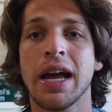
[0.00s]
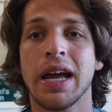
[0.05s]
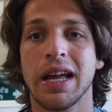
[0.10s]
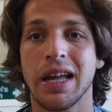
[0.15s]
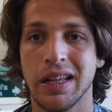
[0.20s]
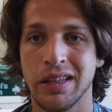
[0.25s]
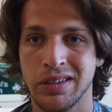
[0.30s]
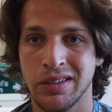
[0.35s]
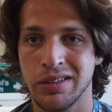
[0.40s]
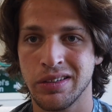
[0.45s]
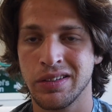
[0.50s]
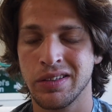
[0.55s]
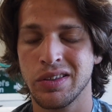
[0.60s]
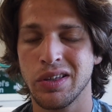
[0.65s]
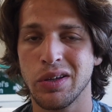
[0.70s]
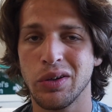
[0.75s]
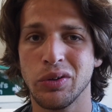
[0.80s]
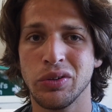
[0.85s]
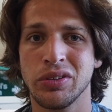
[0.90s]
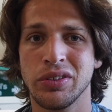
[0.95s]
It's
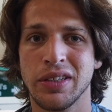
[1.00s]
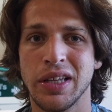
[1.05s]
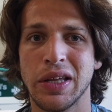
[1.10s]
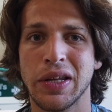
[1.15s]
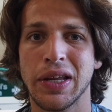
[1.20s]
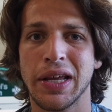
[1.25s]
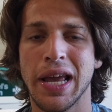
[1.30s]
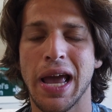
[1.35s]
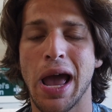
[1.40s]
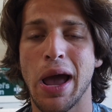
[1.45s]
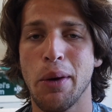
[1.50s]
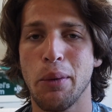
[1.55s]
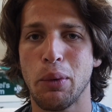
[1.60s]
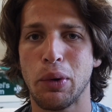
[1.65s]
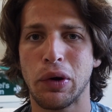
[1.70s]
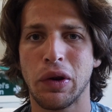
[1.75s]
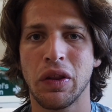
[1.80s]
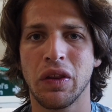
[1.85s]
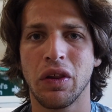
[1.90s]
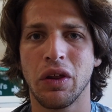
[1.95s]
still sitting at
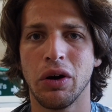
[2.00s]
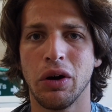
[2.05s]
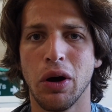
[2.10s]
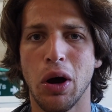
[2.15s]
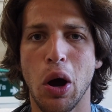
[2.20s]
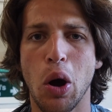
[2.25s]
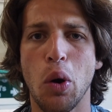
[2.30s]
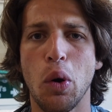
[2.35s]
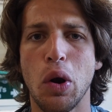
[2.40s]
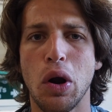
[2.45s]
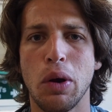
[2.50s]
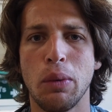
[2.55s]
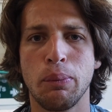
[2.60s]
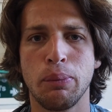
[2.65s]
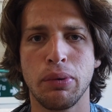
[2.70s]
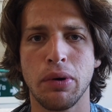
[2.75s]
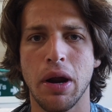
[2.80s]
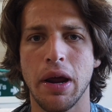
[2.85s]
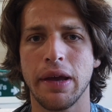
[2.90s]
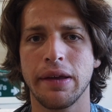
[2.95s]
one of the lower
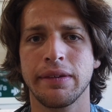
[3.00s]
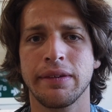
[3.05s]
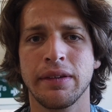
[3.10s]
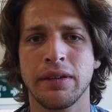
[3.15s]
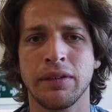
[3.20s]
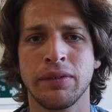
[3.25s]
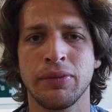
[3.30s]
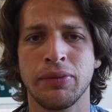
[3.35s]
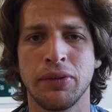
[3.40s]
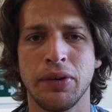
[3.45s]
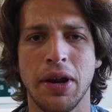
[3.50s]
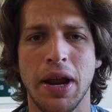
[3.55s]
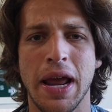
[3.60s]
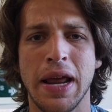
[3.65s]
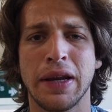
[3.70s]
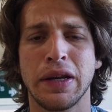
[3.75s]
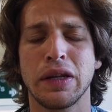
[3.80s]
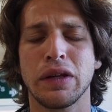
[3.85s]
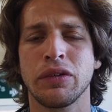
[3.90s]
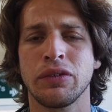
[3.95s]
prices for
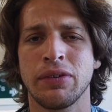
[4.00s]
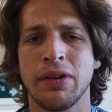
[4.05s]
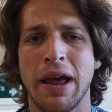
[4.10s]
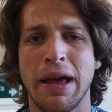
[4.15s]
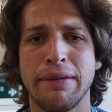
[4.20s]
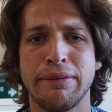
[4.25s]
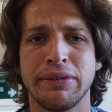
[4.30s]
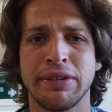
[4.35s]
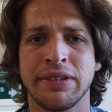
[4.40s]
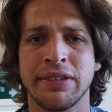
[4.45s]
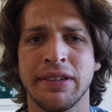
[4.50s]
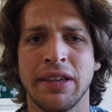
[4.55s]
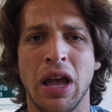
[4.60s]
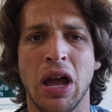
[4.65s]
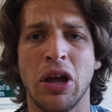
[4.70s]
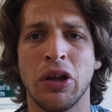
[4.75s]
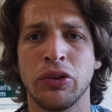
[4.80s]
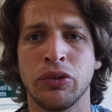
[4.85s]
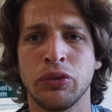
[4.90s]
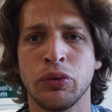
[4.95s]
any Travis
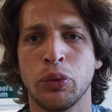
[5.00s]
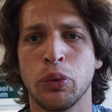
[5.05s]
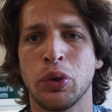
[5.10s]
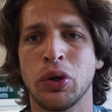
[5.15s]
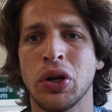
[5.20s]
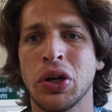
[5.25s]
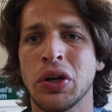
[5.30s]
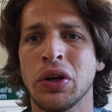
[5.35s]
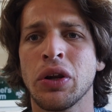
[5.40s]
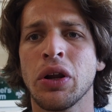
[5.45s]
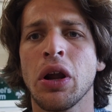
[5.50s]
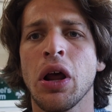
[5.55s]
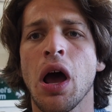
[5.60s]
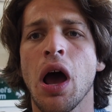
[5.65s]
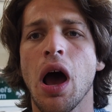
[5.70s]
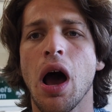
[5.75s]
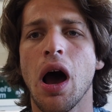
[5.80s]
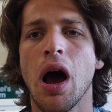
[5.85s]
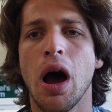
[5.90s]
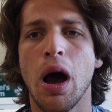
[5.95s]
Scott Jordan.
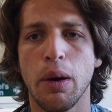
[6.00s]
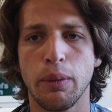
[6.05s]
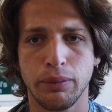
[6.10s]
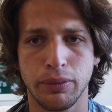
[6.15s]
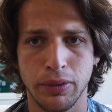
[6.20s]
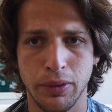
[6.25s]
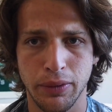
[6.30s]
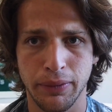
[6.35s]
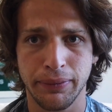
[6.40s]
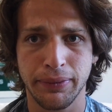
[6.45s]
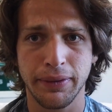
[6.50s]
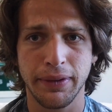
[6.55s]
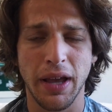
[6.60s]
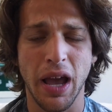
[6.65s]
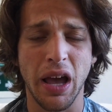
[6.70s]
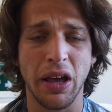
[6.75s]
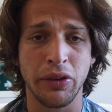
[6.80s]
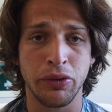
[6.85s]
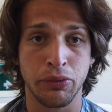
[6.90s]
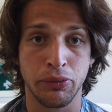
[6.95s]
So if you
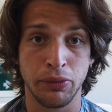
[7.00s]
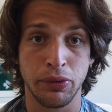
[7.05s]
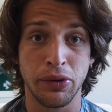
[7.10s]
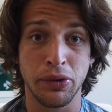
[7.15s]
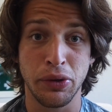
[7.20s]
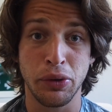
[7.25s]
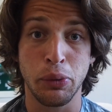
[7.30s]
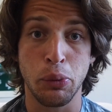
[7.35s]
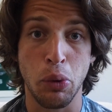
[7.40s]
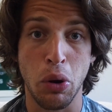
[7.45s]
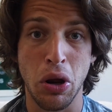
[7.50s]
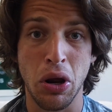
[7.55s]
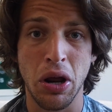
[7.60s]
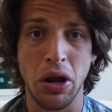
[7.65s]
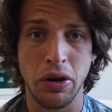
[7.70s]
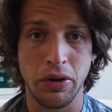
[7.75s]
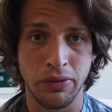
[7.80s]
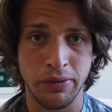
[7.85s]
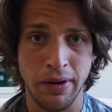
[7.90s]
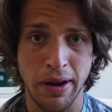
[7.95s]
guys really
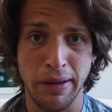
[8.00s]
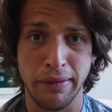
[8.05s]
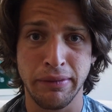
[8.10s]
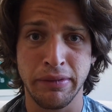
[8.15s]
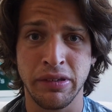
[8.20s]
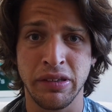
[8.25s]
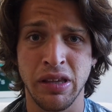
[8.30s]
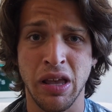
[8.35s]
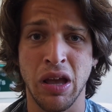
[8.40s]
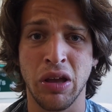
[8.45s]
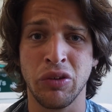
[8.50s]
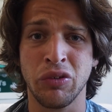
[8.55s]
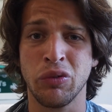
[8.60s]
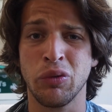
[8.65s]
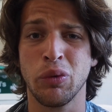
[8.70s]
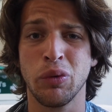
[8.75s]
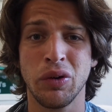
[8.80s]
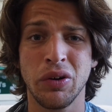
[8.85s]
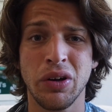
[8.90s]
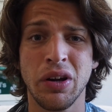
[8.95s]
want a Travis Scott
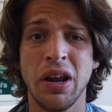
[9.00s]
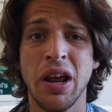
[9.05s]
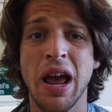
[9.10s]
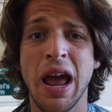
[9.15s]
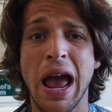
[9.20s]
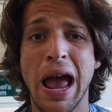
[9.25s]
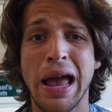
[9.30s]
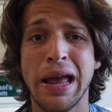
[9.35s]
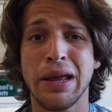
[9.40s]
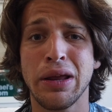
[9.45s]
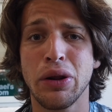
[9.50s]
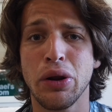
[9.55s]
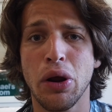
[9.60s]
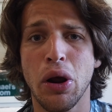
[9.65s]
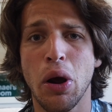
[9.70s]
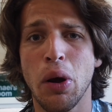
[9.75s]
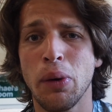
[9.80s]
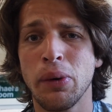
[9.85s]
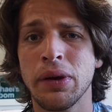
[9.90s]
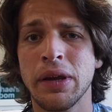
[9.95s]
Jordan and you're
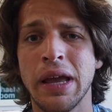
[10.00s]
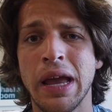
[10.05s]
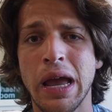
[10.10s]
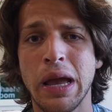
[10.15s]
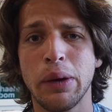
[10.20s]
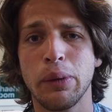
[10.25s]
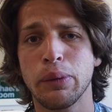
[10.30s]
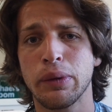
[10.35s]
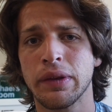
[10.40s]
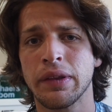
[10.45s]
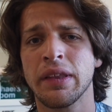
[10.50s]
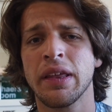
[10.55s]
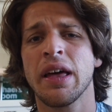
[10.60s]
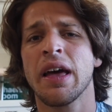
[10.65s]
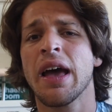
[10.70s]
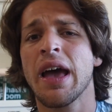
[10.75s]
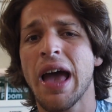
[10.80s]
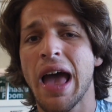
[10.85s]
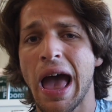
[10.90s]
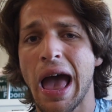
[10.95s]
okay with
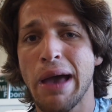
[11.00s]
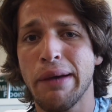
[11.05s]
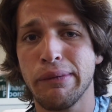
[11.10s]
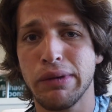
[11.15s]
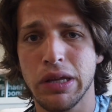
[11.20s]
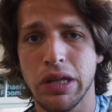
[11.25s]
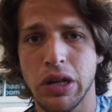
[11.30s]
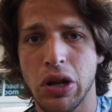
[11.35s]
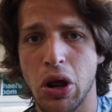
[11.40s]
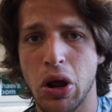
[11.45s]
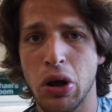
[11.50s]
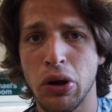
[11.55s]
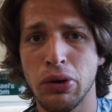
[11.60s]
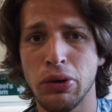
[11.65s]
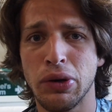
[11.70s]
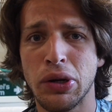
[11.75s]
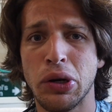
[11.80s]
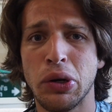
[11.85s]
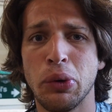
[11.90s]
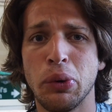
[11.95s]
having an
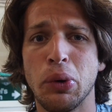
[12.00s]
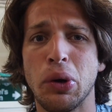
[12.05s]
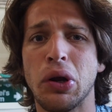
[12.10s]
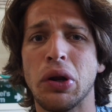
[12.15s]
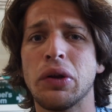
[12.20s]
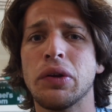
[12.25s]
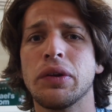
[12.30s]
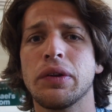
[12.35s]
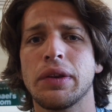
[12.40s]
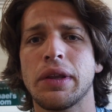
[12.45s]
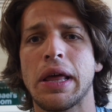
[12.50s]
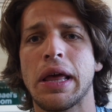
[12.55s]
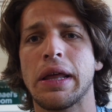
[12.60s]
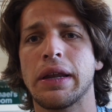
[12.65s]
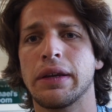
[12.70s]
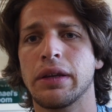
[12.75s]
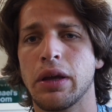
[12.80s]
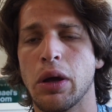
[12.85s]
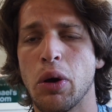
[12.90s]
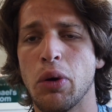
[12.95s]
uglier one,
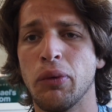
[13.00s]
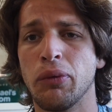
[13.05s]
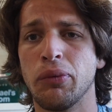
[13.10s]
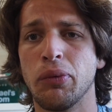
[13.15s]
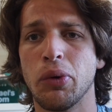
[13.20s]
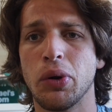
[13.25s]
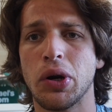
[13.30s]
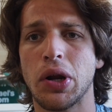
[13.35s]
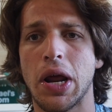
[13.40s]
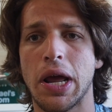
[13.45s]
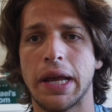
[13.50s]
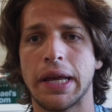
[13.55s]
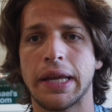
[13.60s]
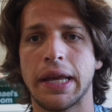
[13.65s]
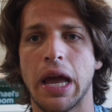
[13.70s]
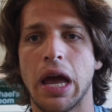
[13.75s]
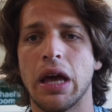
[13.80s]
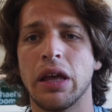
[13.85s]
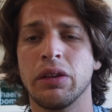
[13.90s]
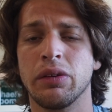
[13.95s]
then go for it, I
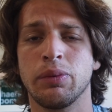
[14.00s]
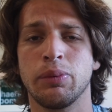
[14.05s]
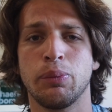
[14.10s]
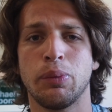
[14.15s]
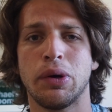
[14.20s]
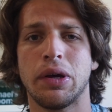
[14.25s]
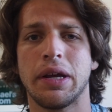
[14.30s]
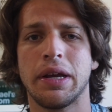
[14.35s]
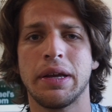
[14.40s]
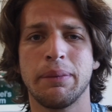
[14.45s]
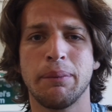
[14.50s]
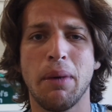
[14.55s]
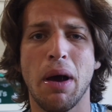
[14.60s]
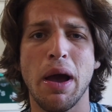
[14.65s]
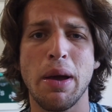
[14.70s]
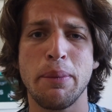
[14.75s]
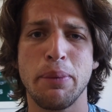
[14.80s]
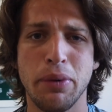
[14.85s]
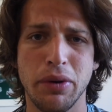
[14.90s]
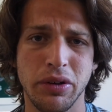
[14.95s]
guess. But in
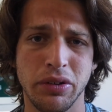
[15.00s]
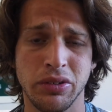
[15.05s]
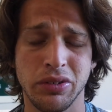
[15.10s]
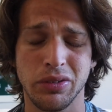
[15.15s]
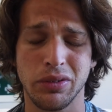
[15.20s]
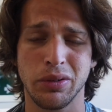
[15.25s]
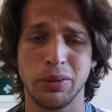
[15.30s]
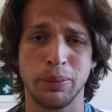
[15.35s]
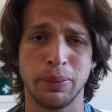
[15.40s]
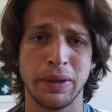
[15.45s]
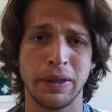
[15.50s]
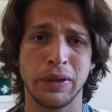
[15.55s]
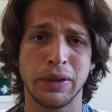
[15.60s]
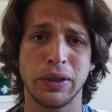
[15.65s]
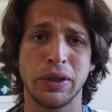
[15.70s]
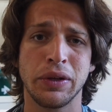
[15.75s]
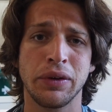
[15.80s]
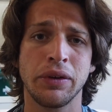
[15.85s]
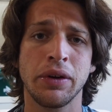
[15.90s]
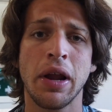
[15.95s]
my personal
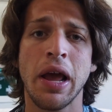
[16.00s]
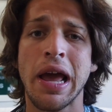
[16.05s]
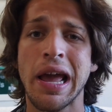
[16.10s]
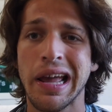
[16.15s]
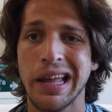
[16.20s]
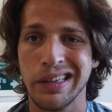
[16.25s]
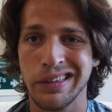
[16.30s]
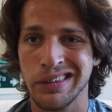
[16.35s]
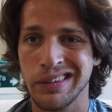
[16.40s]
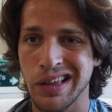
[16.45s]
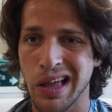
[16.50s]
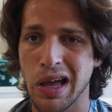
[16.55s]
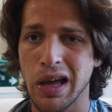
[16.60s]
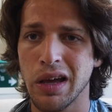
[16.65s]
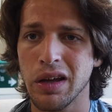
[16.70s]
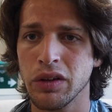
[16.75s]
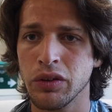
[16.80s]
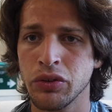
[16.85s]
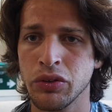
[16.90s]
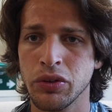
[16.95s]
opinion, it's
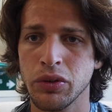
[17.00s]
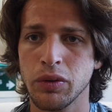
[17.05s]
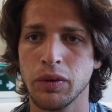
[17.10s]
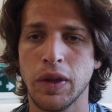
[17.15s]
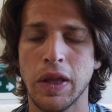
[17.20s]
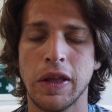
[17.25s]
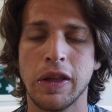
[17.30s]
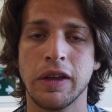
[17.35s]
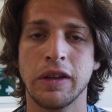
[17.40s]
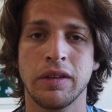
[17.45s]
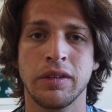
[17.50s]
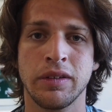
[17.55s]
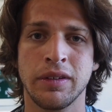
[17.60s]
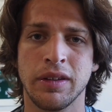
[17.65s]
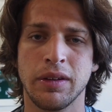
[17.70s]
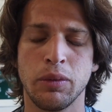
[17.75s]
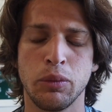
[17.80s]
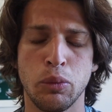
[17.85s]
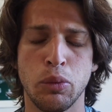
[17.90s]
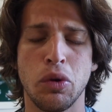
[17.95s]
not a shoe that is
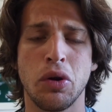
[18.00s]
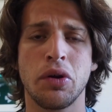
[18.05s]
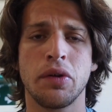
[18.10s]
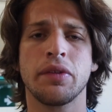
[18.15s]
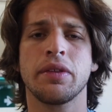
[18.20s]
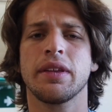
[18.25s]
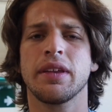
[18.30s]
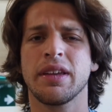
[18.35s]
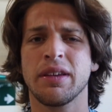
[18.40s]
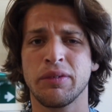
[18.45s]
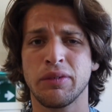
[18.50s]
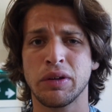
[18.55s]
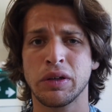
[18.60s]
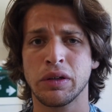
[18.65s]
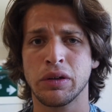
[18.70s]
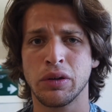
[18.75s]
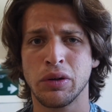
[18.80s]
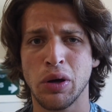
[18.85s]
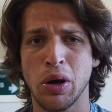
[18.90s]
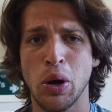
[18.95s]
worth
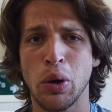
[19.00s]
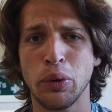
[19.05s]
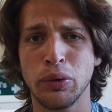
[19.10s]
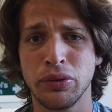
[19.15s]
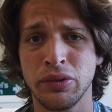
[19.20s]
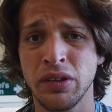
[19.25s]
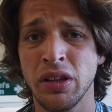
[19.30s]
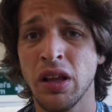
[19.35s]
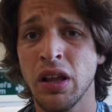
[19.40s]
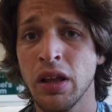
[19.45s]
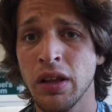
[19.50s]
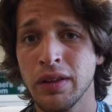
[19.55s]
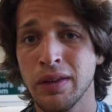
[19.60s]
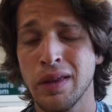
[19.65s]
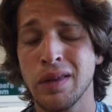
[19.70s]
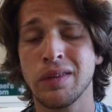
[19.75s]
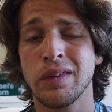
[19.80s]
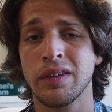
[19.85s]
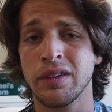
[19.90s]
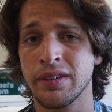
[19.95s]
even close
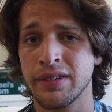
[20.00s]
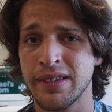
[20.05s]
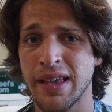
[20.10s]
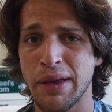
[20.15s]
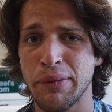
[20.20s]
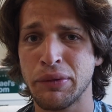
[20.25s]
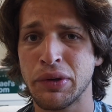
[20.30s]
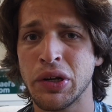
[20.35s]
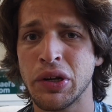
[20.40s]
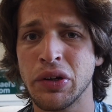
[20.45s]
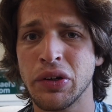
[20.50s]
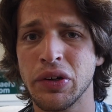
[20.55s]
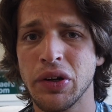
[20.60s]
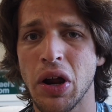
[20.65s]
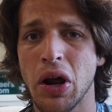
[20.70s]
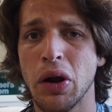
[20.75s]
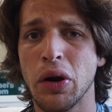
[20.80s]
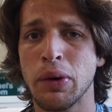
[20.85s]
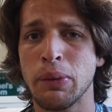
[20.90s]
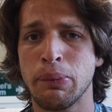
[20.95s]
to the
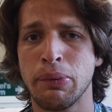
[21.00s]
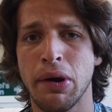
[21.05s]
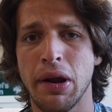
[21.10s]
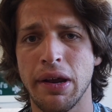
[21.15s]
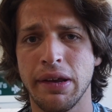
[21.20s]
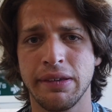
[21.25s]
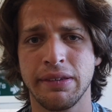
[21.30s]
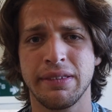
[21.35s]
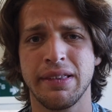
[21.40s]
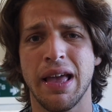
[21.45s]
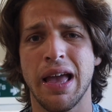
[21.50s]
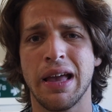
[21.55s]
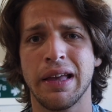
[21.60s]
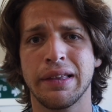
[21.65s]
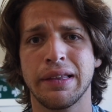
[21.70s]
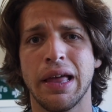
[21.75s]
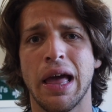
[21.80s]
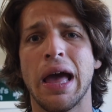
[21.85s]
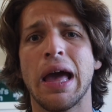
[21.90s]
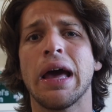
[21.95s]
$700 price
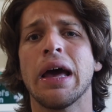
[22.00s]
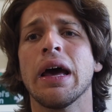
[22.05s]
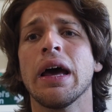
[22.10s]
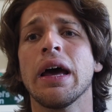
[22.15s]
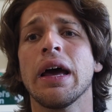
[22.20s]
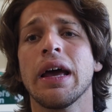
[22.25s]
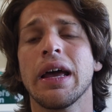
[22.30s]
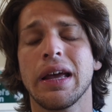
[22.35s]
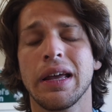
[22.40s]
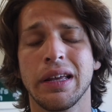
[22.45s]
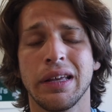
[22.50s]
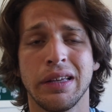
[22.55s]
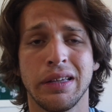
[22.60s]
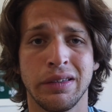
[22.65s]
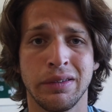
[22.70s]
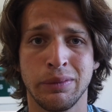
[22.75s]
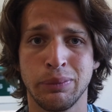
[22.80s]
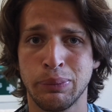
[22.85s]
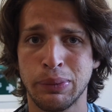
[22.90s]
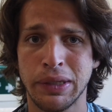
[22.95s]
tag that
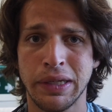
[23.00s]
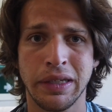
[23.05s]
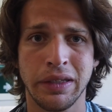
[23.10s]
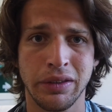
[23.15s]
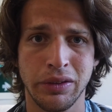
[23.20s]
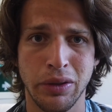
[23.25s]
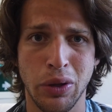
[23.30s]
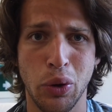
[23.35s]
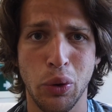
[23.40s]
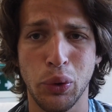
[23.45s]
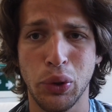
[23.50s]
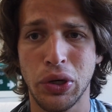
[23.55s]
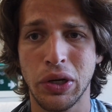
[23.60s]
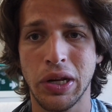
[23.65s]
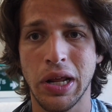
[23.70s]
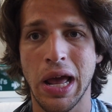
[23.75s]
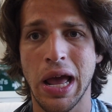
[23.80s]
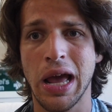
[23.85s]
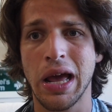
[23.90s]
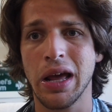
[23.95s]
is being toted
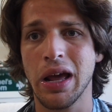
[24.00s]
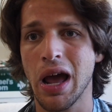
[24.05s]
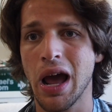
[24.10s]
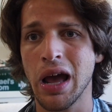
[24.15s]
at.